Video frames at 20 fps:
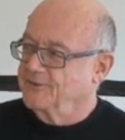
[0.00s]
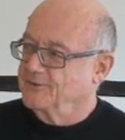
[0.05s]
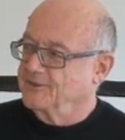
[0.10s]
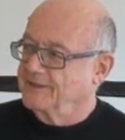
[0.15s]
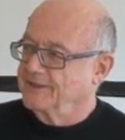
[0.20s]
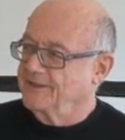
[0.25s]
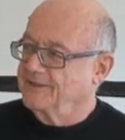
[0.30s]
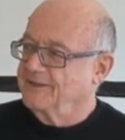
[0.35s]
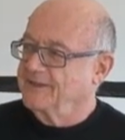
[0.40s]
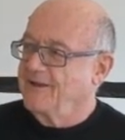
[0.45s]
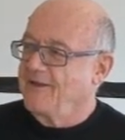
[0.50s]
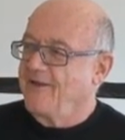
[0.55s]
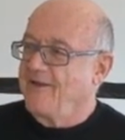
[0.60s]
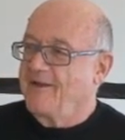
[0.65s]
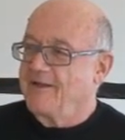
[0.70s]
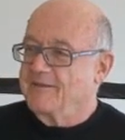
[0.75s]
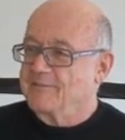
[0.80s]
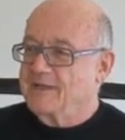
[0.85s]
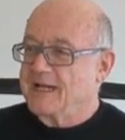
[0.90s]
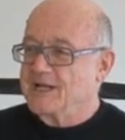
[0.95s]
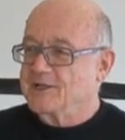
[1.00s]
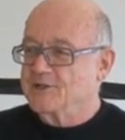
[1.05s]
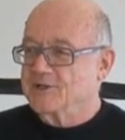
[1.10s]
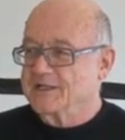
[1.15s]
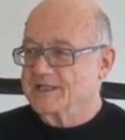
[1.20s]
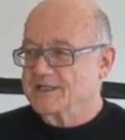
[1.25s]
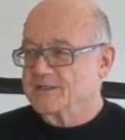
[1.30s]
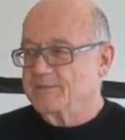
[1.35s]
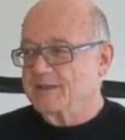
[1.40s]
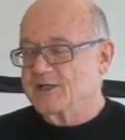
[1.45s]
Okay? Imagine
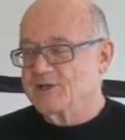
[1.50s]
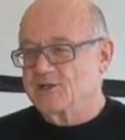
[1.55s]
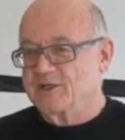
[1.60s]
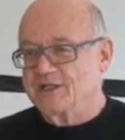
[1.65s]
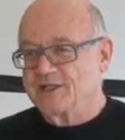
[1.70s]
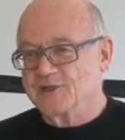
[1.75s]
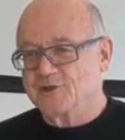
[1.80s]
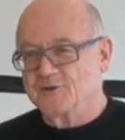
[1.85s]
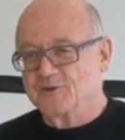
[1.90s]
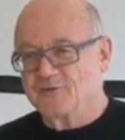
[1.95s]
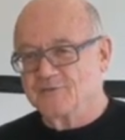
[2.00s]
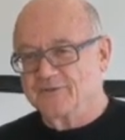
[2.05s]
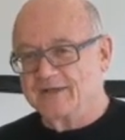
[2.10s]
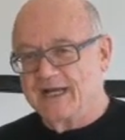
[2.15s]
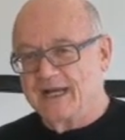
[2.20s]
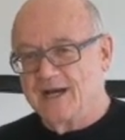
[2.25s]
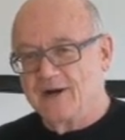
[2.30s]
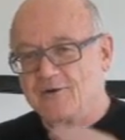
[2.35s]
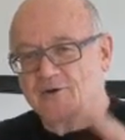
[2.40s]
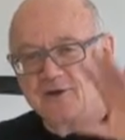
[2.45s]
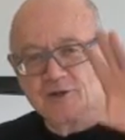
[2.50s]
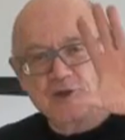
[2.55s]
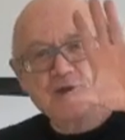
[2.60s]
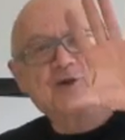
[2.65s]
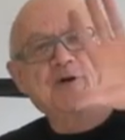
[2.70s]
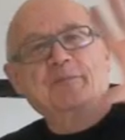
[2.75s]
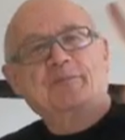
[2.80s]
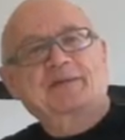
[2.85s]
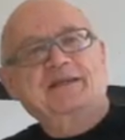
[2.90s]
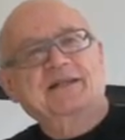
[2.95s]
a special issue of now
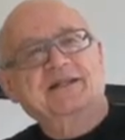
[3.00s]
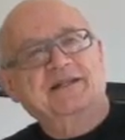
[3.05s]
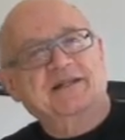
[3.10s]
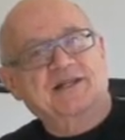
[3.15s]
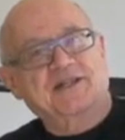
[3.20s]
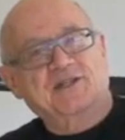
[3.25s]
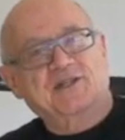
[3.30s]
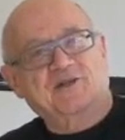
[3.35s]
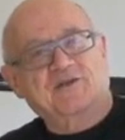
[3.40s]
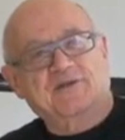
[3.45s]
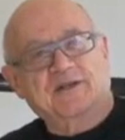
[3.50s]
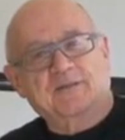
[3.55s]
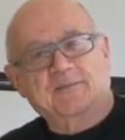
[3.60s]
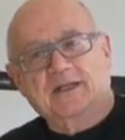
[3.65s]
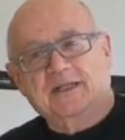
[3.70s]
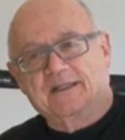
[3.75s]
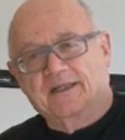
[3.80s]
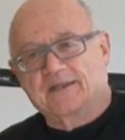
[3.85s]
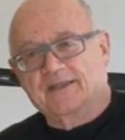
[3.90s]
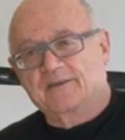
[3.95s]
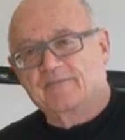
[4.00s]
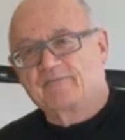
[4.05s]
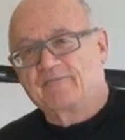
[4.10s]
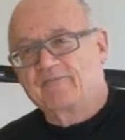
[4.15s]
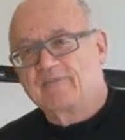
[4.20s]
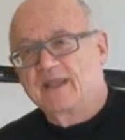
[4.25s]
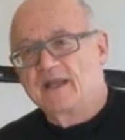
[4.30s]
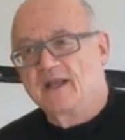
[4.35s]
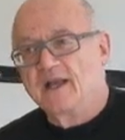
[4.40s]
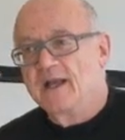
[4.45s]
European History Month.
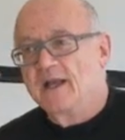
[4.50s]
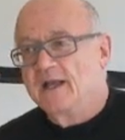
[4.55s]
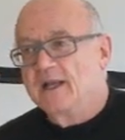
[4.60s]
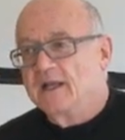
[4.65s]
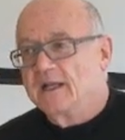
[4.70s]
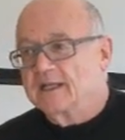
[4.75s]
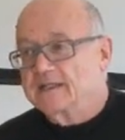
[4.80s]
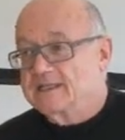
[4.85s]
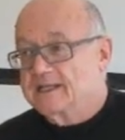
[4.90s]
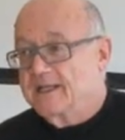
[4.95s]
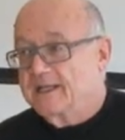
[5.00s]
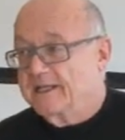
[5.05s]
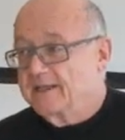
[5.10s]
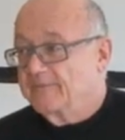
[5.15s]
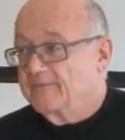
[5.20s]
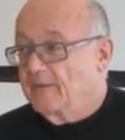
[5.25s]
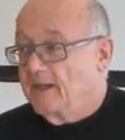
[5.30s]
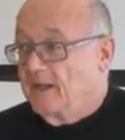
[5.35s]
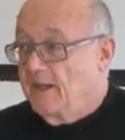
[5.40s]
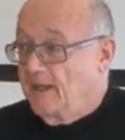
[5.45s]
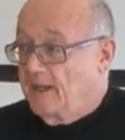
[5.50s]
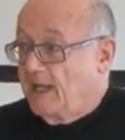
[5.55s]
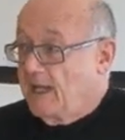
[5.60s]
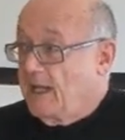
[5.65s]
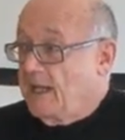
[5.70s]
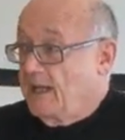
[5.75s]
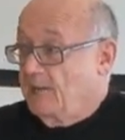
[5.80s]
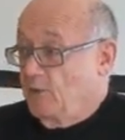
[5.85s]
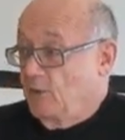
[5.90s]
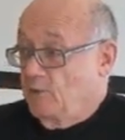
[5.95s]
It's like,
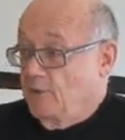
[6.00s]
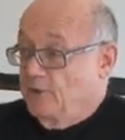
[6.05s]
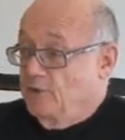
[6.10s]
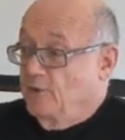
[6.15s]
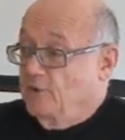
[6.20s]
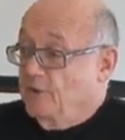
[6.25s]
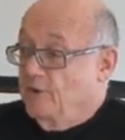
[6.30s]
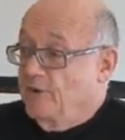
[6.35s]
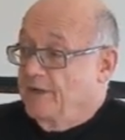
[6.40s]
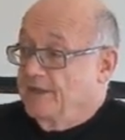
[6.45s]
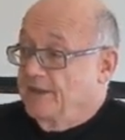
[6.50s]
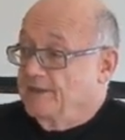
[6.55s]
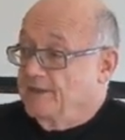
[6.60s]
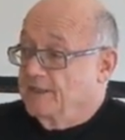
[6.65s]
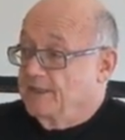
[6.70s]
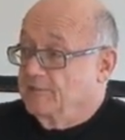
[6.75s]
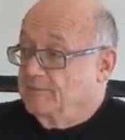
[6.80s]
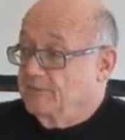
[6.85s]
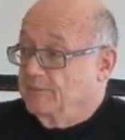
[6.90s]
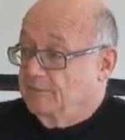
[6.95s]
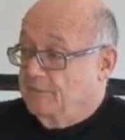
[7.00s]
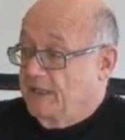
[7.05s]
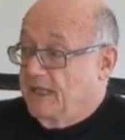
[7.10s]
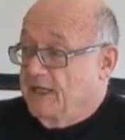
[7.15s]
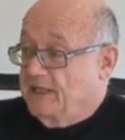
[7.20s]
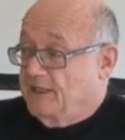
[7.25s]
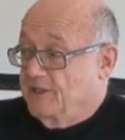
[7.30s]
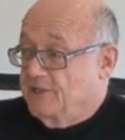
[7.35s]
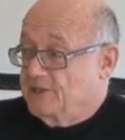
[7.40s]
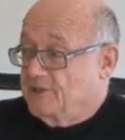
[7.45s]
hey, we don't know anything about
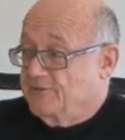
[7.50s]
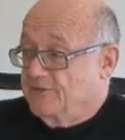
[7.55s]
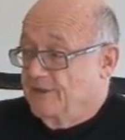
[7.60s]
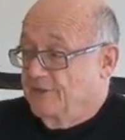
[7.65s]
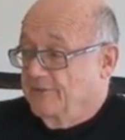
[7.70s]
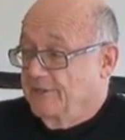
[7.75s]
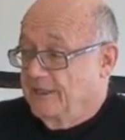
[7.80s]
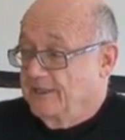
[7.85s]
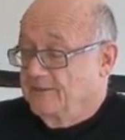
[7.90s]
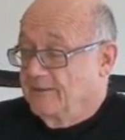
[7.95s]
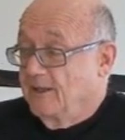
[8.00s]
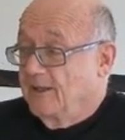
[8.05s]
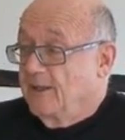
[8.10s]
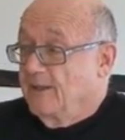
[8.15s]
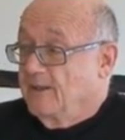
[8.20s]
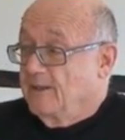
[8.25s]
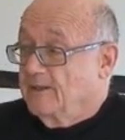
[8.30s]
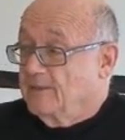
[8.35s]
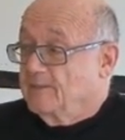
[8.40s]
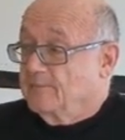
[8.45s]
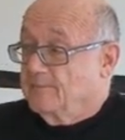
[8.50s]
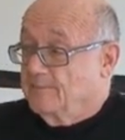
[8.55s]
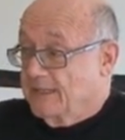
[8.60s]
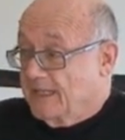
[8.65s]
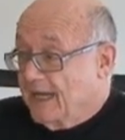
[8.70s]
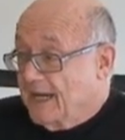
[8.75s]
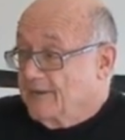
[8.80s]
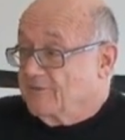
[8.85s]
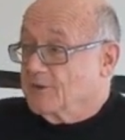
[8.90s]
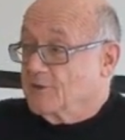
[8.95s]
Black history, right? But
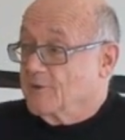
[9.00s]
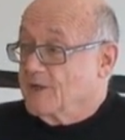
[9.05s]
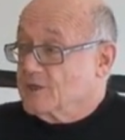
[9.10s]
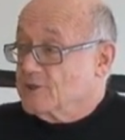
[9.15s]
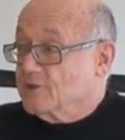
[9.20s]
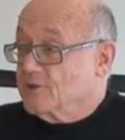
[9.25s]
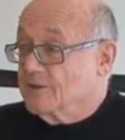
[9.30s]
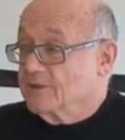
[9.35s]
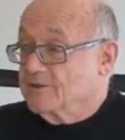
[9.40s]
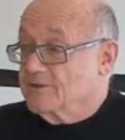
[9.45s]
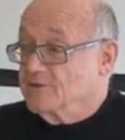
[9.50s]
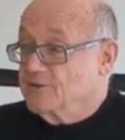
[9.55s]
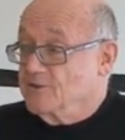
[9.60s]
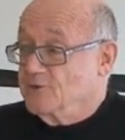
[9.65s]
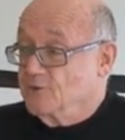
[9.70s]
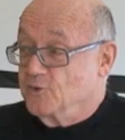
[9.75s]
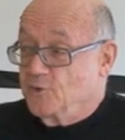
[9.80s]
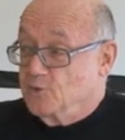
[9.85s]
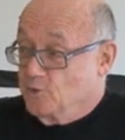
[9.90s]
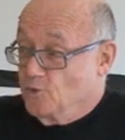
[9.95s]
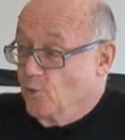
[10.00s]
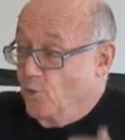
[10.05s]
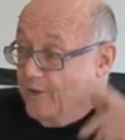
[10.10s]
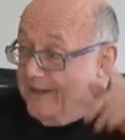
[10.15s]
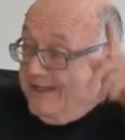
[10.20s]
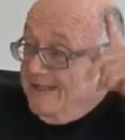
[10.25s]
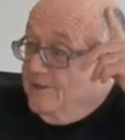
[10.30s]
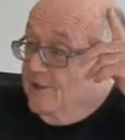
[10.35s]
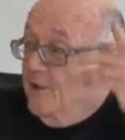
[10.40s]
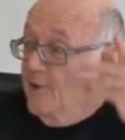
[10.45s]
I have a question. Do
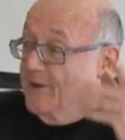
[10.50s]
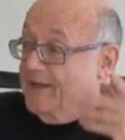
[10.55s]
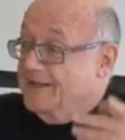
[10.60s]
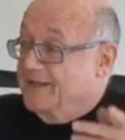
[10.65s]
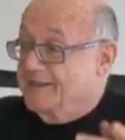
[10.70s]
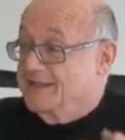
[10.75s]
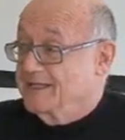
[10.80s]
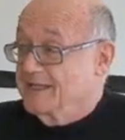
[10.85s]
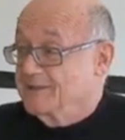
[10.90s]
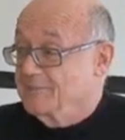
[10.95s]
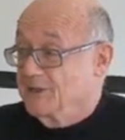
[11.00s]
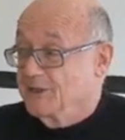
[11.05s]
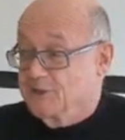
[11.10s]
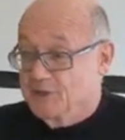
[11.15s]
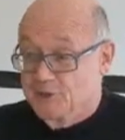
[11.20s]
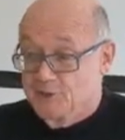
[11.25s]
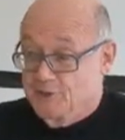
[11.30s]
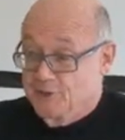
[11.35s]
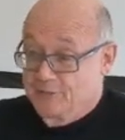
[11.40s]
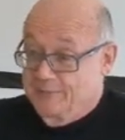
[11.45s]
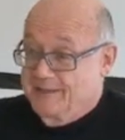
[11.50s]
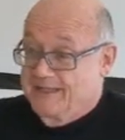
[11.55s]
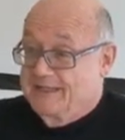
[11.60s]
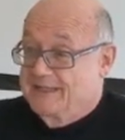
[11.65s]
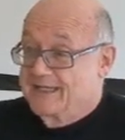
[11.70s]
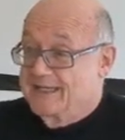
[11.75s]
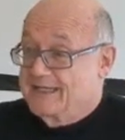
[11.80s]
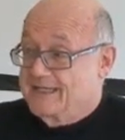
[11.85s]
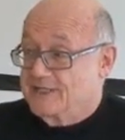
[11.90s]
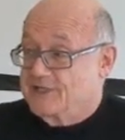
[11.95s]
we know anything about
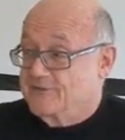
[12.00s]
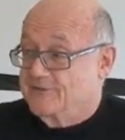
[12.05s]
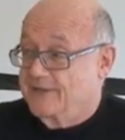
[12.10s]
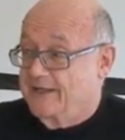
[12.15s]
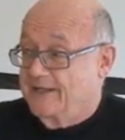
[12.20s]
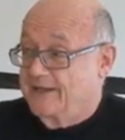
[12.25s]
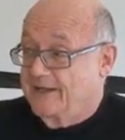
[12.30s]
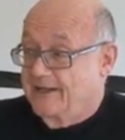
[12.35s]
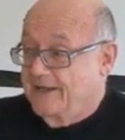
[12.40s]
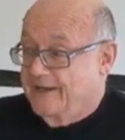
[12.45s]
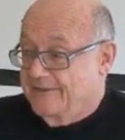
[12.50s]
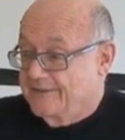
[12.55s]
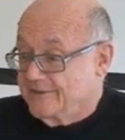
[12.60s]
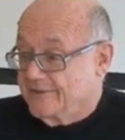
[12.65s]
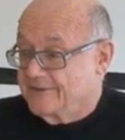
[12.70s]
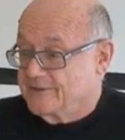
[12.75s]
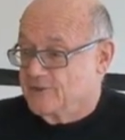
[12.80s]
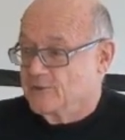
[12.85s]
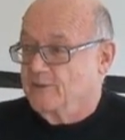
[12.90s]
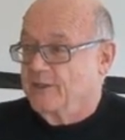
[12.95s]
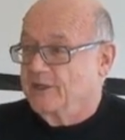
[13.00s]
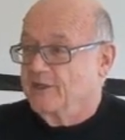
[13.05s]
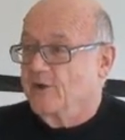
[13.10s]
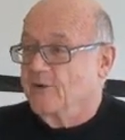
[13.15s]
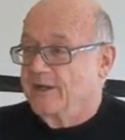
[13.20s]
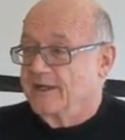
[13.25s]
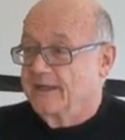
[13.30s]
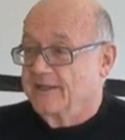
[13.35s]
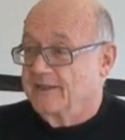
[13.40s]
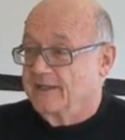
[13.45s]
European history either? Do we know
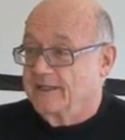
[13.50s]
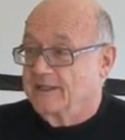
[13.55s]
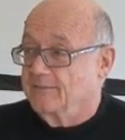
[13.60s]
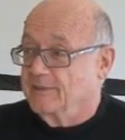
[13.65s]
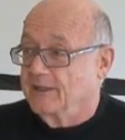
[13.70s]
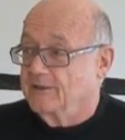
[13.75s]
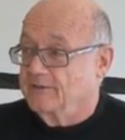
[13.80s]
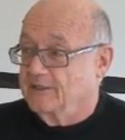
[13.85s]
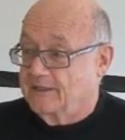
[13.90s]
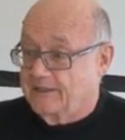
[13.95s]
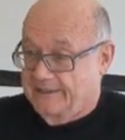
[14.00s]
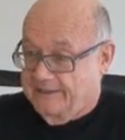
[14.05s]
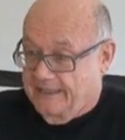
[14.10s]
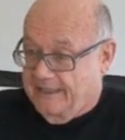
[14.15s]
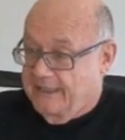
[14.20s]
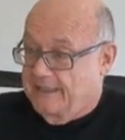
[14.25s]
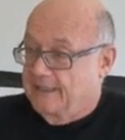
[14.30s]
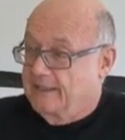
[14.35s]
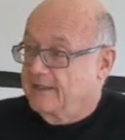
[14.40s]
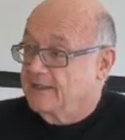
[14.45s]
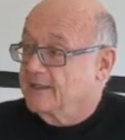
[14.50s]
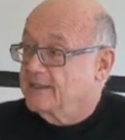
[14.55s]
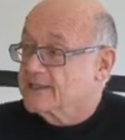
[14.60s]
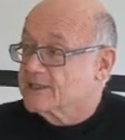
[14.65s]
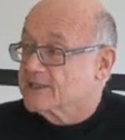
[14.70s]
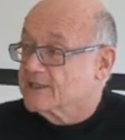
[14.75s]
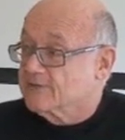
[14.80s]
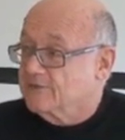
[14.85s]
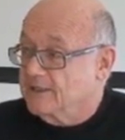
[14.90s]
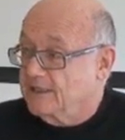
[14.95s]
anything about Canadian
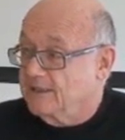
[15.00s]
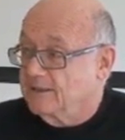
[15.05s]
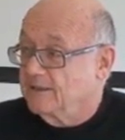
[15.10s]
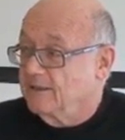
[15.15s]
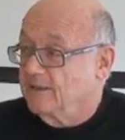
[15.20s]
history?